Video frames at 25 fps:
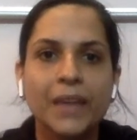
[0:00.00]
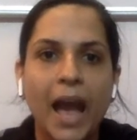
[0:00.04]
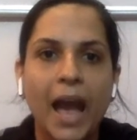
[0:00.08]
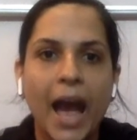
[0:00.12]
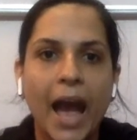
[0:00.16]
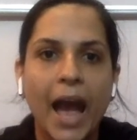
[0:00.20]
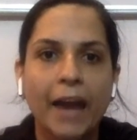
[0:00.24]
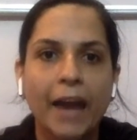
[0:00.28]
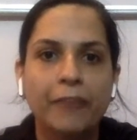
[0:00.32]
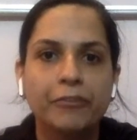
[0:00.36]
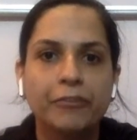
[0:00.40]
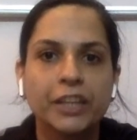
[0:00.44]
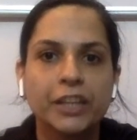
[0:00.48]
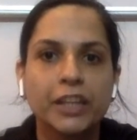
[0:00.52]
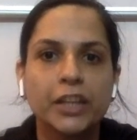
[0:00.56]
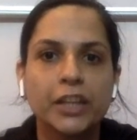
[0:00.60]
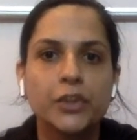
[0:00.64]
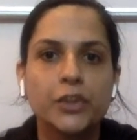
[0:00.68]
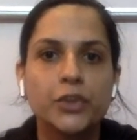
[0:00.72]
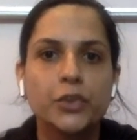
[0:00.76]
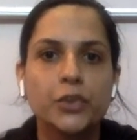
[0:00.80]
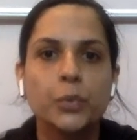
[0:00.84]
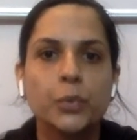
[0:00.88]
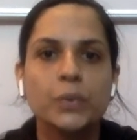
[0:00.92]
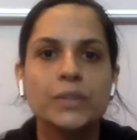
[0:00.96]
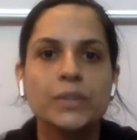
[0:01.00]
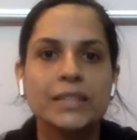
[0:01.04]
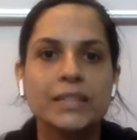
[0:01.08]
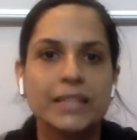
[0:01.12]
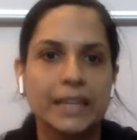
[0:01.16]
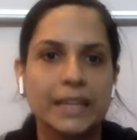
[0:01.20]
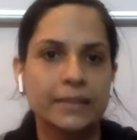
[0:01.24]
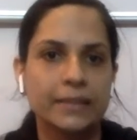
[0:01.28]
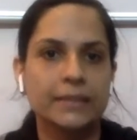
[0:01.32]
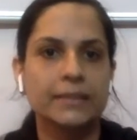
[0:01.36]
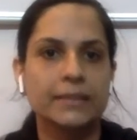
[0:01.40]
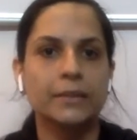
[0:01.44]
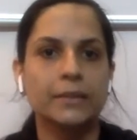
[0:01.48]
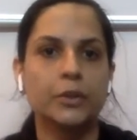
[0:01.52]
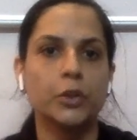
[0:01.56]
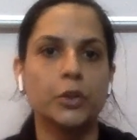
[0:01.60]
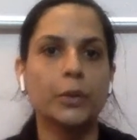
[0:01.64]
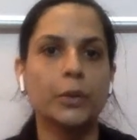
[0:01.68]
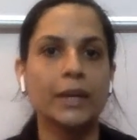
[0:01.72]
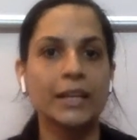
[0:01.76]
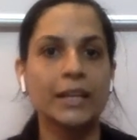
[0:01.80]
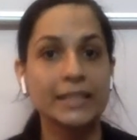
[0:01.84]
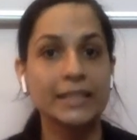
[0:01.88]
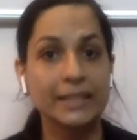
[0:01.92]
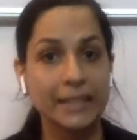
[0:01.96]
I have taken two sticks. You
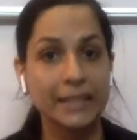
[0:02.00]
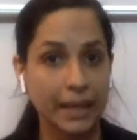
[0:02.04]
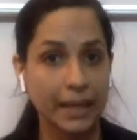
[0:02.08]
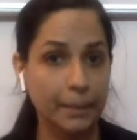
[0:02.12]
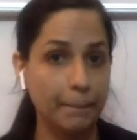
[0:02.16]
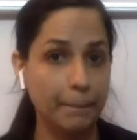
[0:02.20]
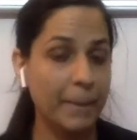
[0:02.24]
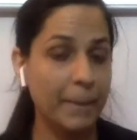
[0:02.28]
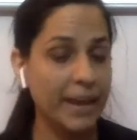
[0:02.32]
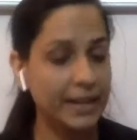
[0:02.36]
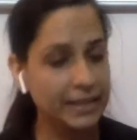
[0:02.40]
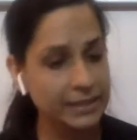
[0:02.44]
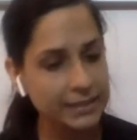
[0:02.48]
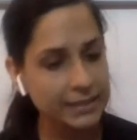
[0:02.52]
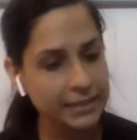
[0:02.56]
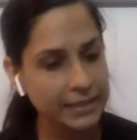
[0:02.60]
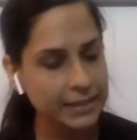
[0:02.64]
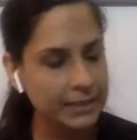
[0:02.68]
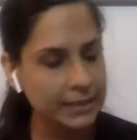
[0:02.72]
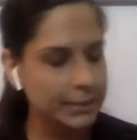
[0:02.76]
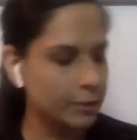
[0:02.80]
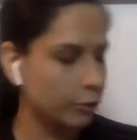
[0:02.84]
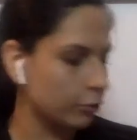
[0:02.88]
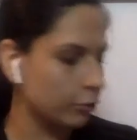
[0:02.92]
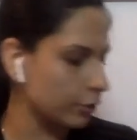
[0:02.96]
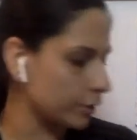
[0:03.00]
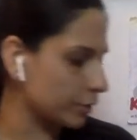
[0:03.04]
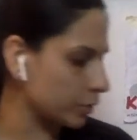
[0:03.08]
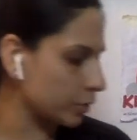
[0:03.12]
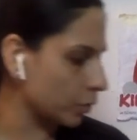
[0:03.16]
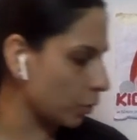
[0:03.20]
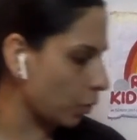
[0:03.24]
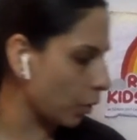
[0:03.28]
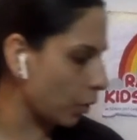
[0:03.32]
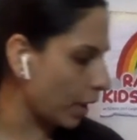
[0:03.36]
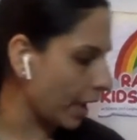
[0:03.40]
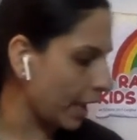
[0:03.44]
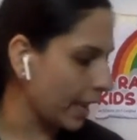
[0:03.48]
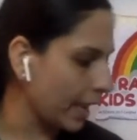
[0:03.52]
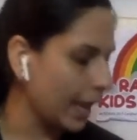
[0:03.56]
can take pencils also.